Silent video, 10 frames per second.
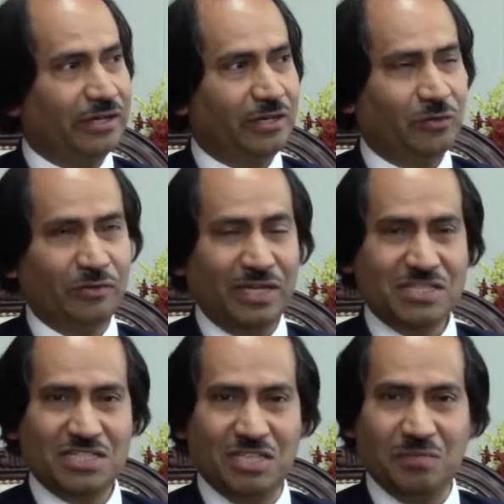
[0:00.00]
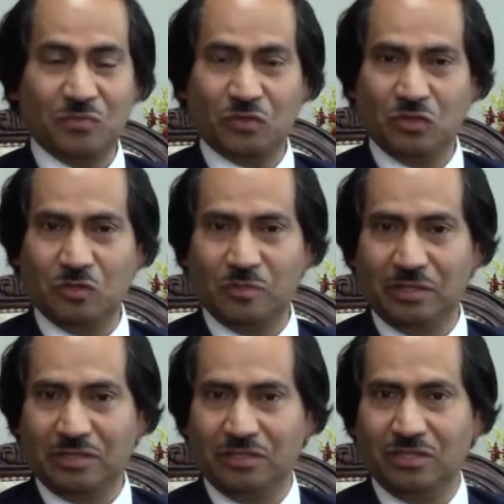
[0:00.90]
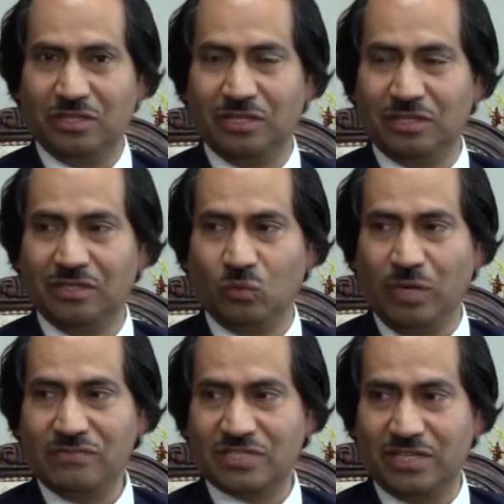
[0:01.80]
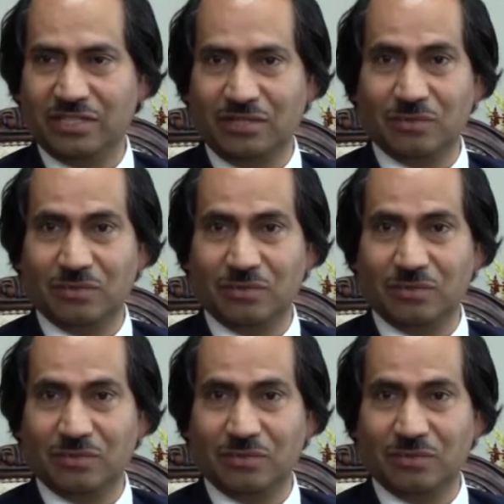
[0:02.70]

I recognized him from the website.